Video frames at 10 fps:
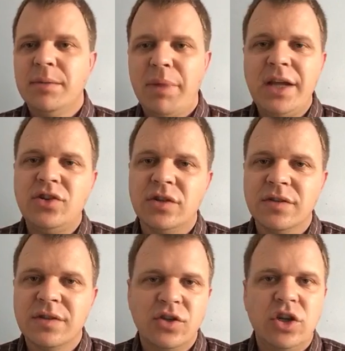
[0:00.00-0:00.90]

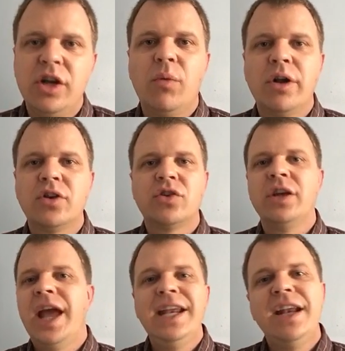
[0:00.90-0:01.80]
patients and she didn't want to
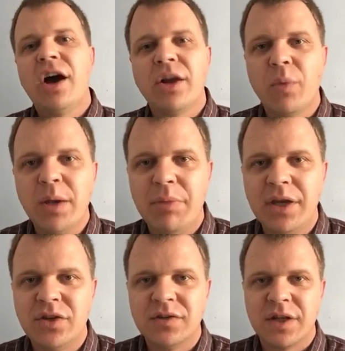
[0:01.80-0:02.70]
treat any non-white
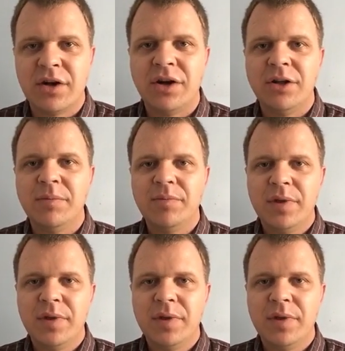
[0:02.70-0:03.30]
patients at all,